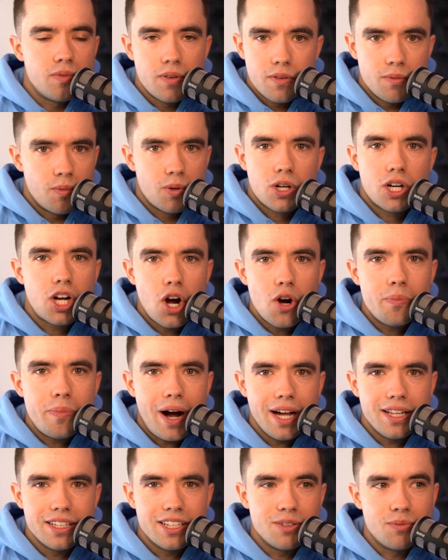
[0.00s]
we're
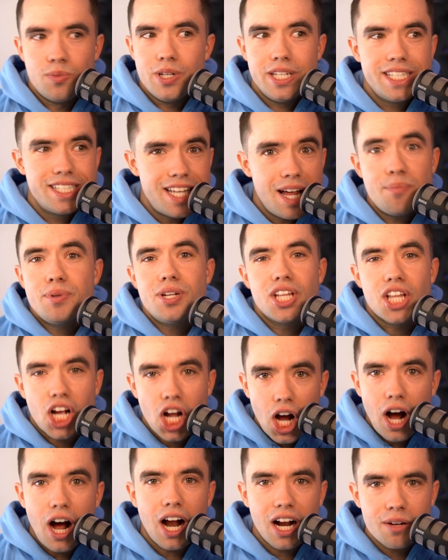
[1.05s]
Copilot. We step into the
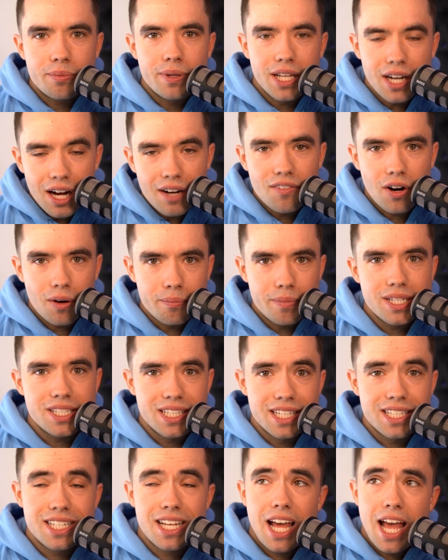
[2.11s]
cockpit of our
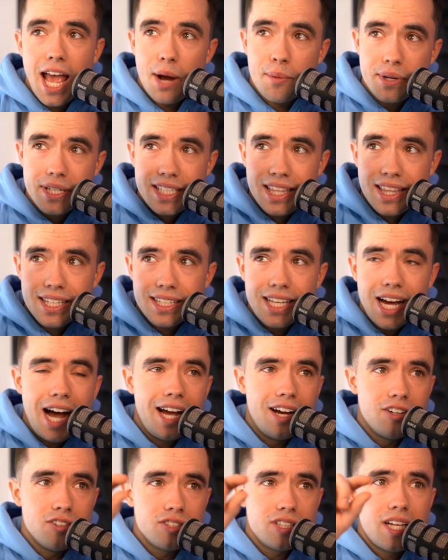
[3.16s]
business and we see the
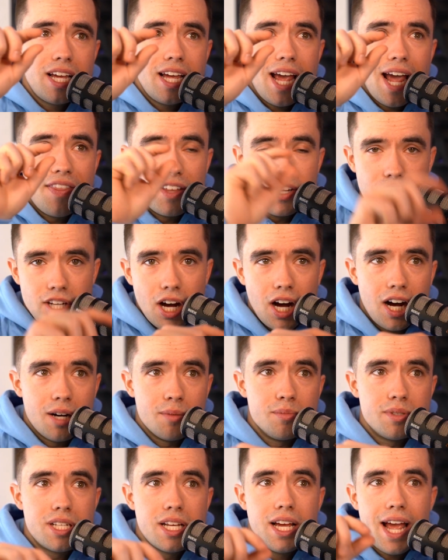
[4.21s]
dials and the
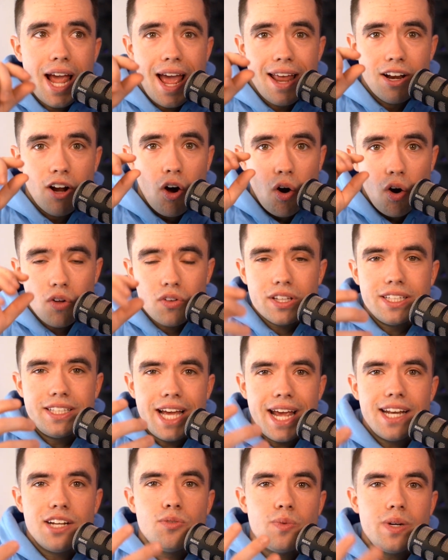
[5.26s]
knobs and all the
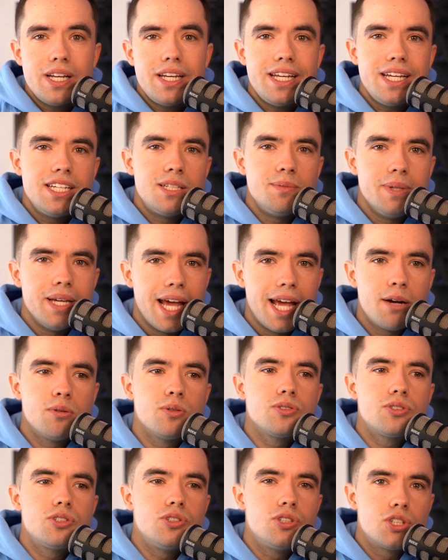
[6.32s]
data we need to be
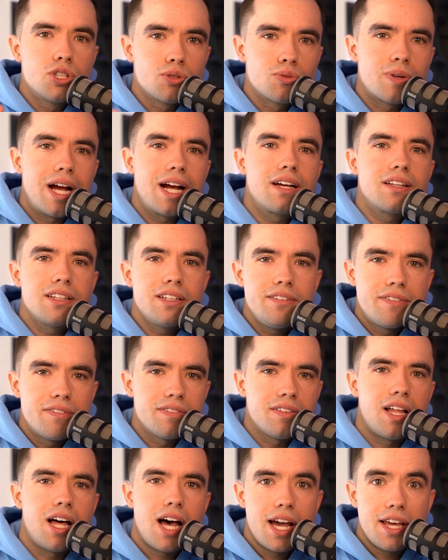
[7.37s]
able to correctly
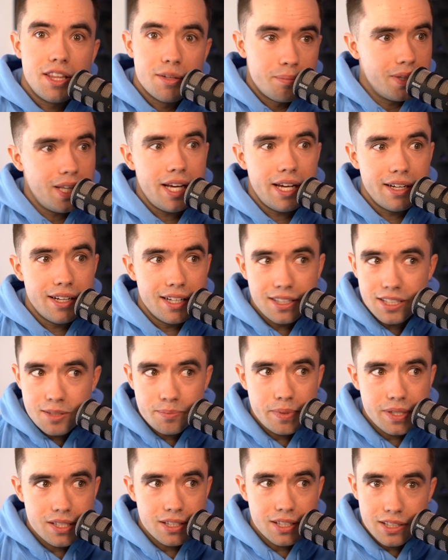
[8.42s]
fly the plane. And
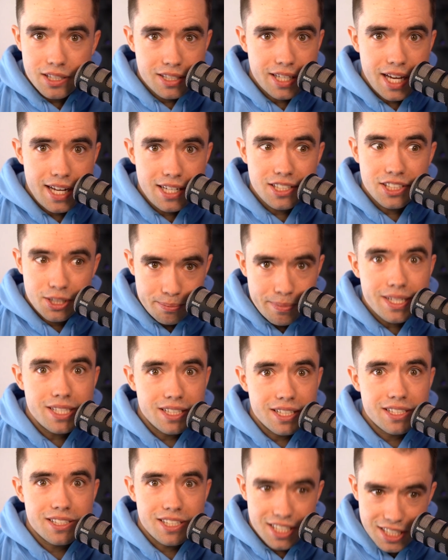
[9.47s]
in this case, your
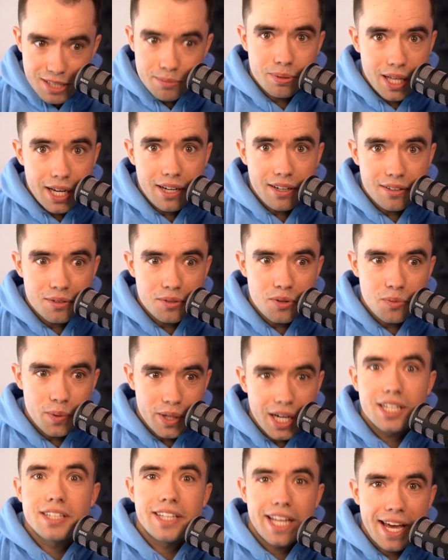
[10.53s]
business is the plane. We
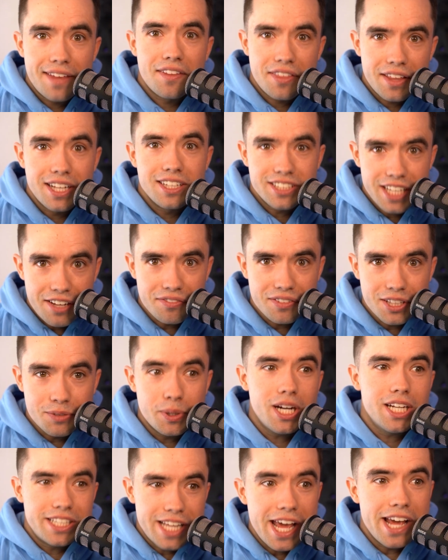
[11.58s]
got to land the thing safely. We
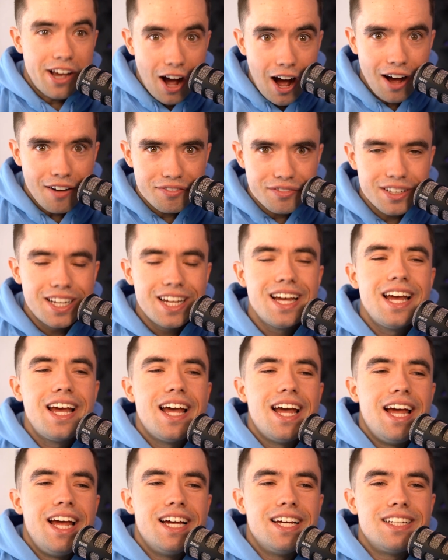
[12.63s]
got to take off.
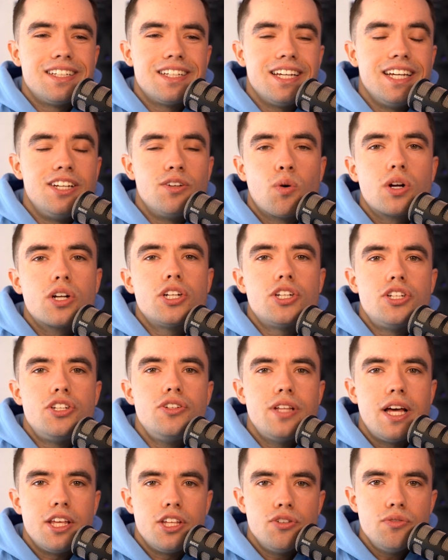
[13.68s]
And in order to
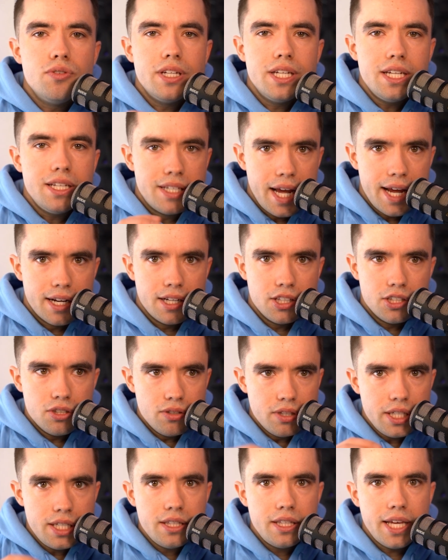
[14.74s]
do that, you need data. You
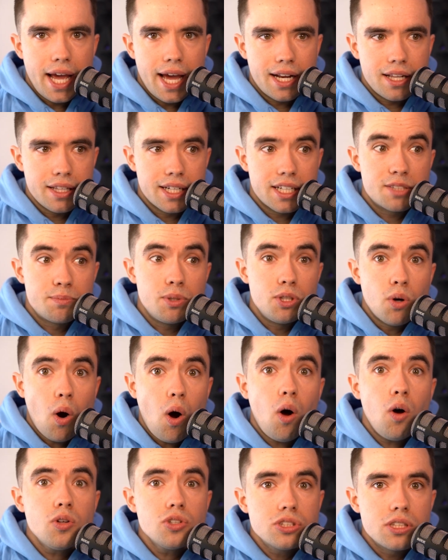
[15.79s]
need the analytics, but you
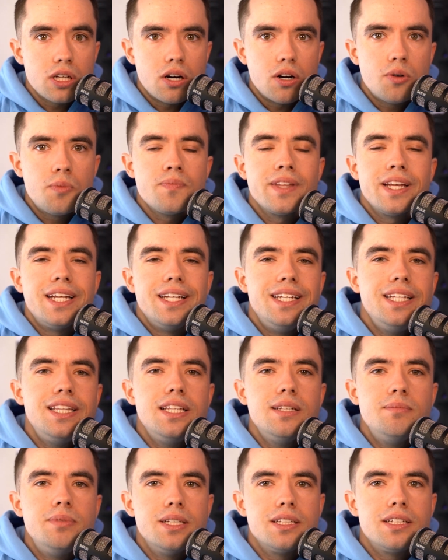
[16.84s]
also need
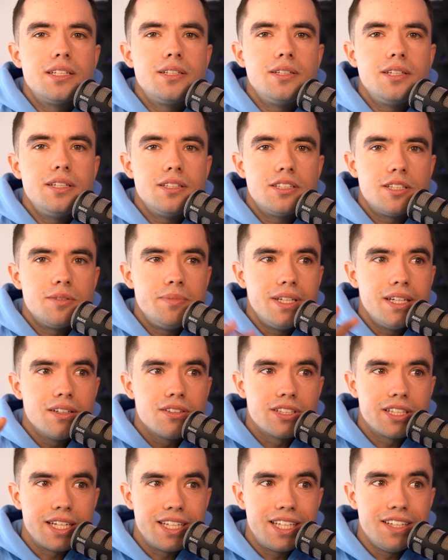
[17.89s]
the ability to be
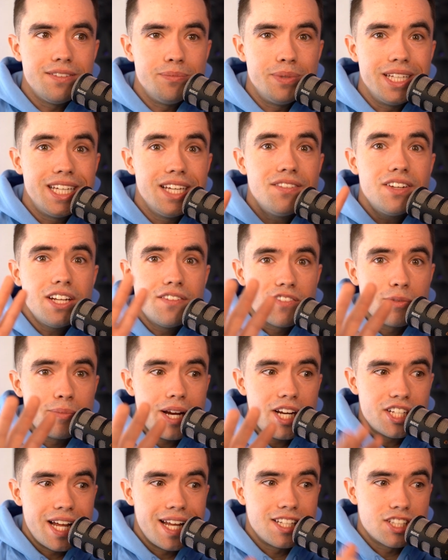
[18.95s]
able to be given
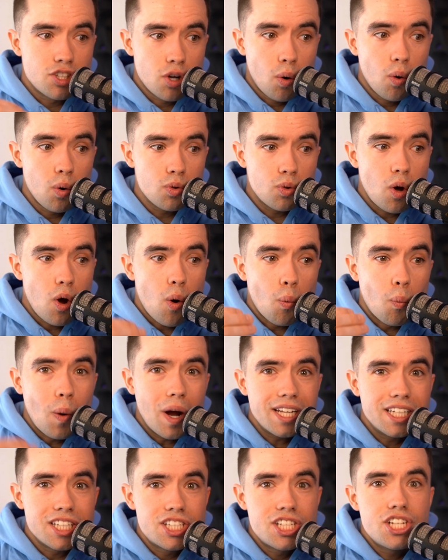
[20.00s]
information and told
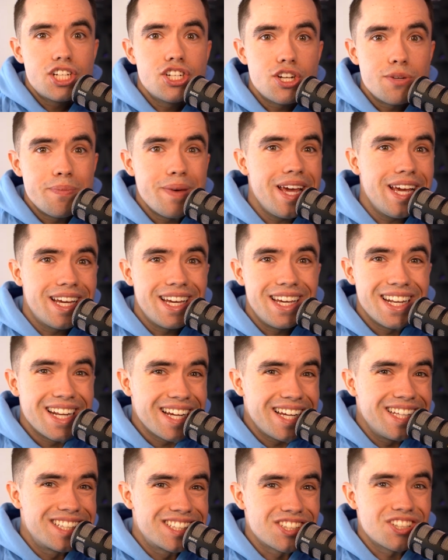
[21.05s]
what decision to make in
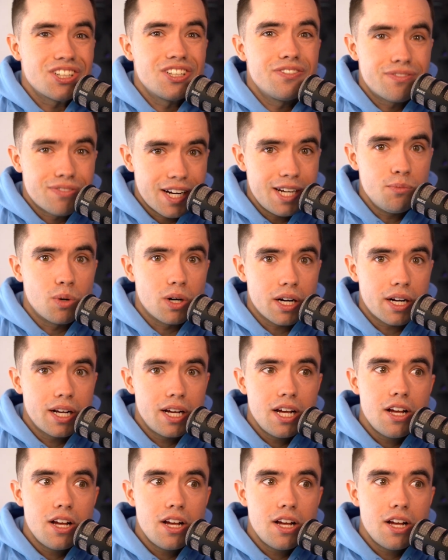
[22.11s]
a certain framework,